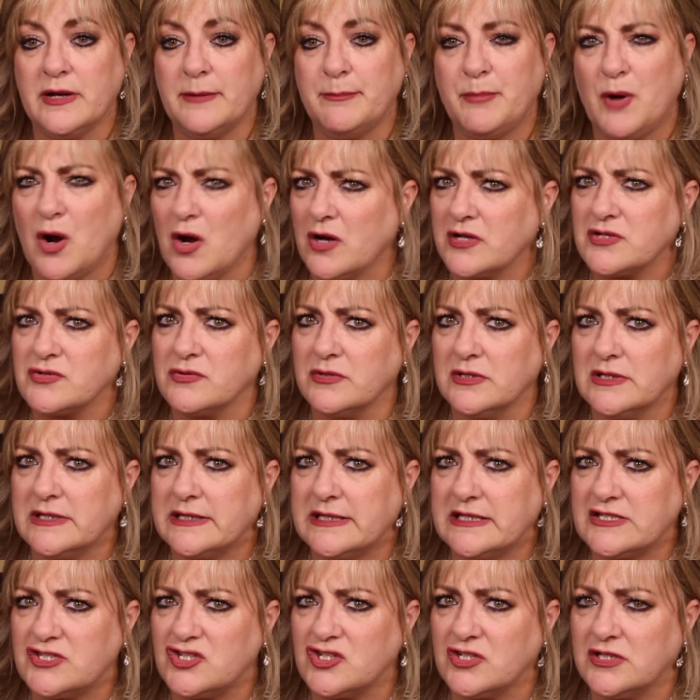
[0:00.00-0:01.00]
Parks really
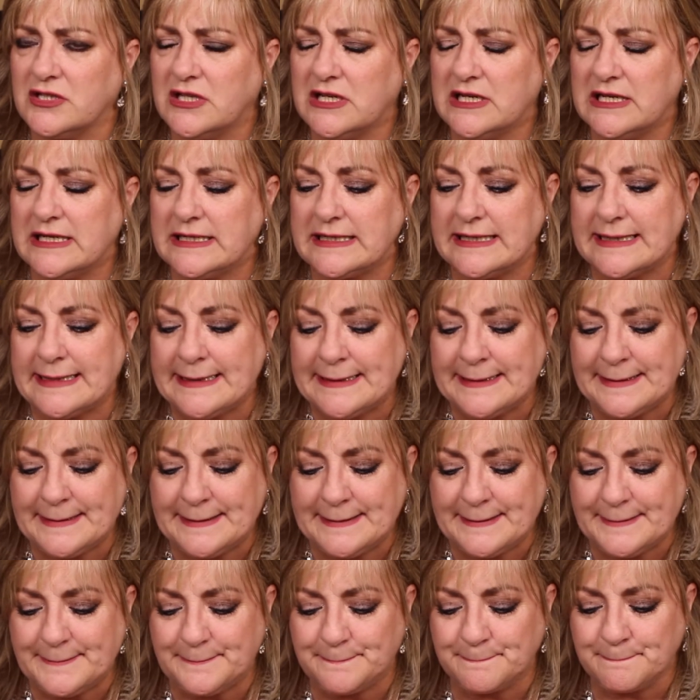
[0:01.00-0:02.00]
get you a lot.
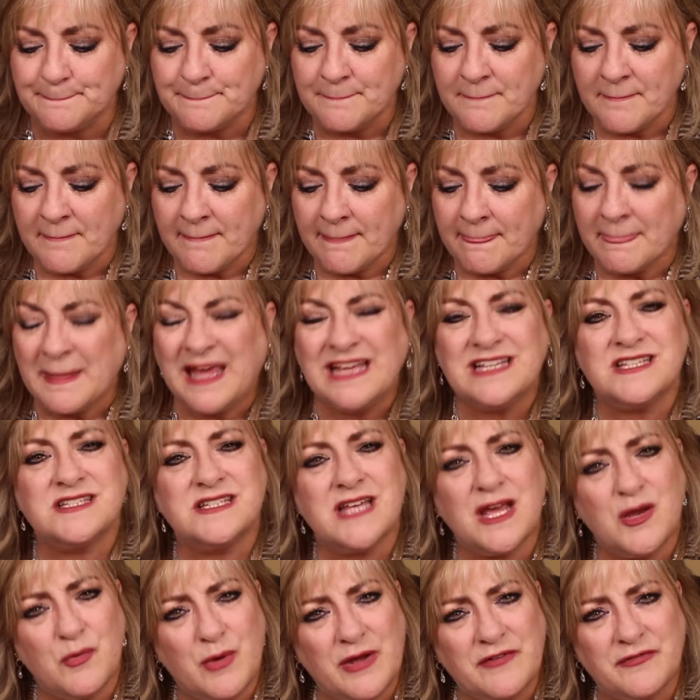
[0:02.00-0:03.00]
Um, stay
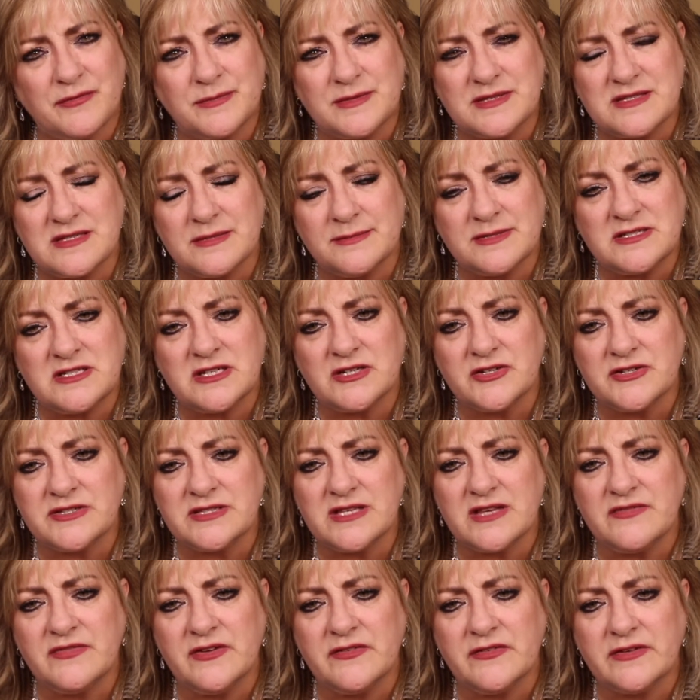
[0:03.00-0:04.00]
away from the cemeteries.
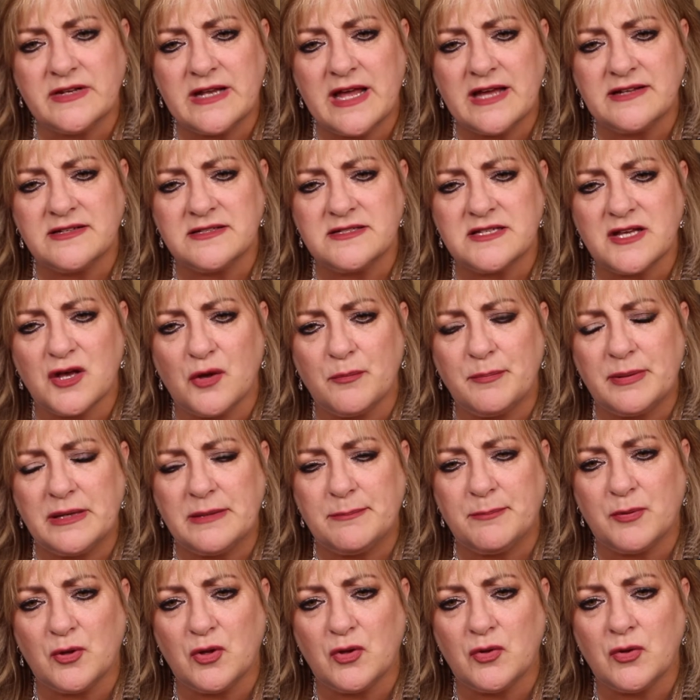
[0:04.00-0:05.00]
They've even had to tell
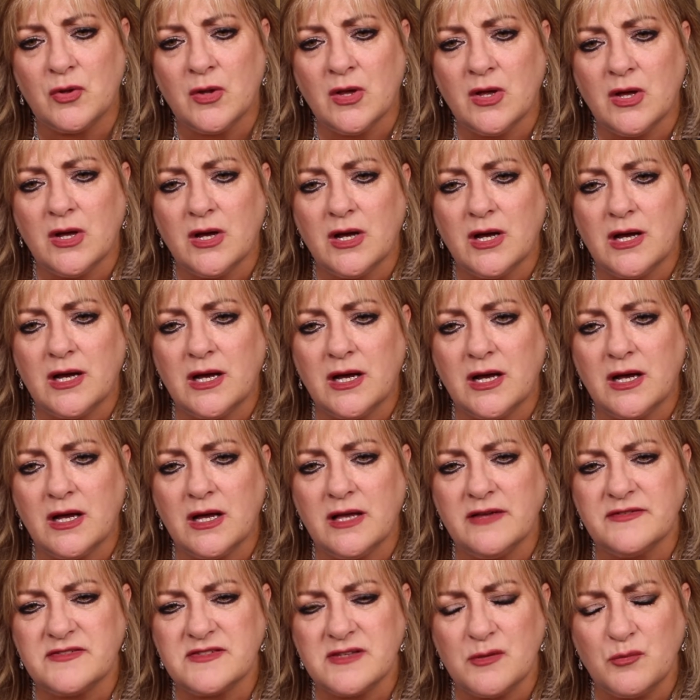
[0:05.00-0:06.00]
people, uh,
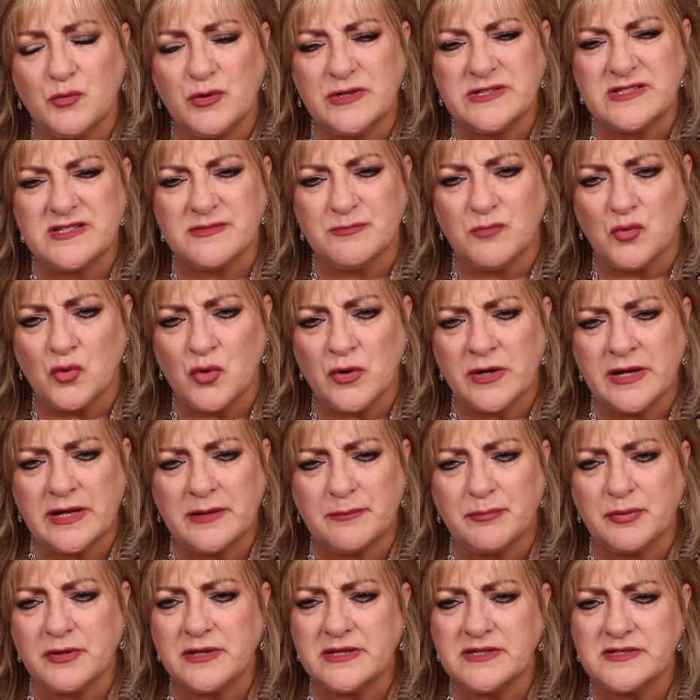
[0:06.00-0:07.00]
if someone's mourning,
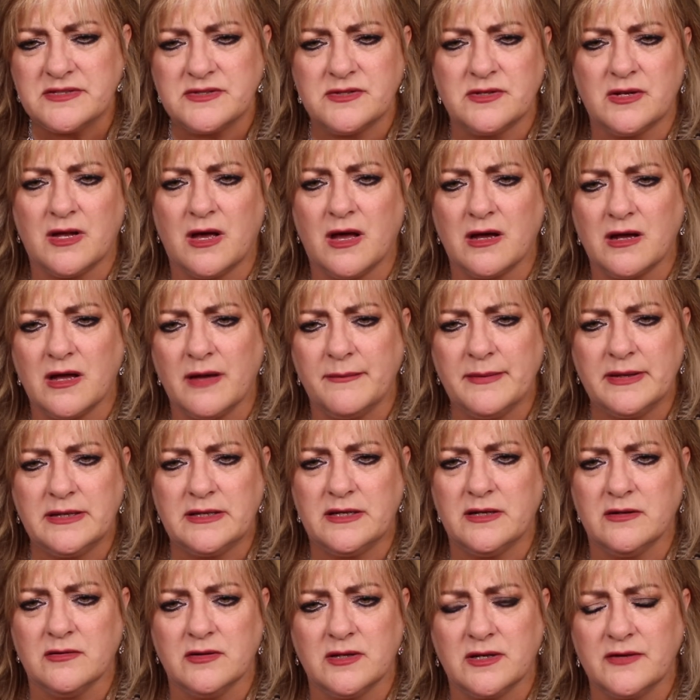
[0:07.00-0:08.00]
please do not come in
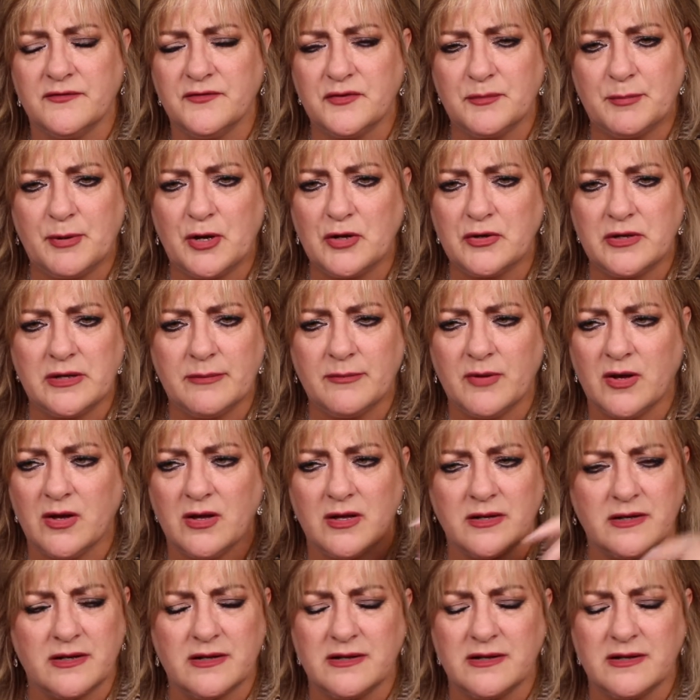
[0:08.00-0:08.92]
here looking for Pokemon.